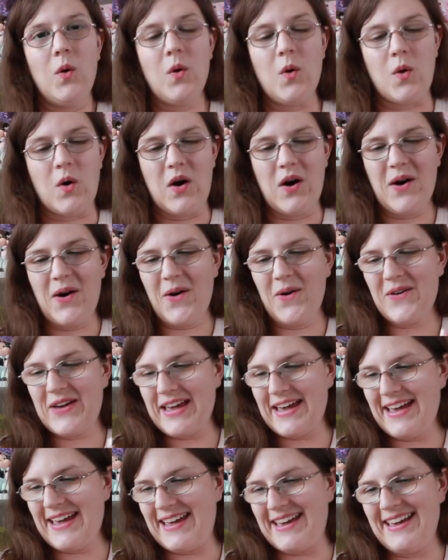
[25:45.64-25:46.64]
Whew,
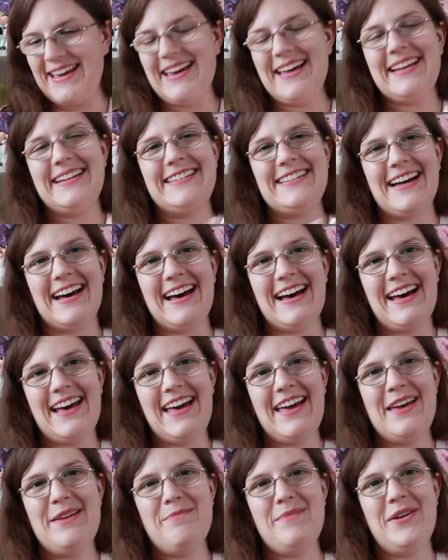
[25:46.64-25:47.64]
okay,
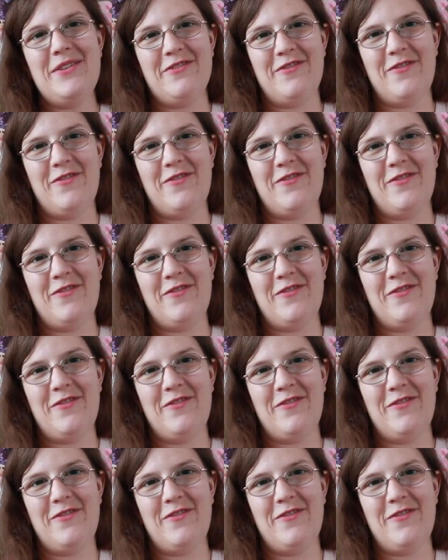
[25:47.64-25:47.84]
time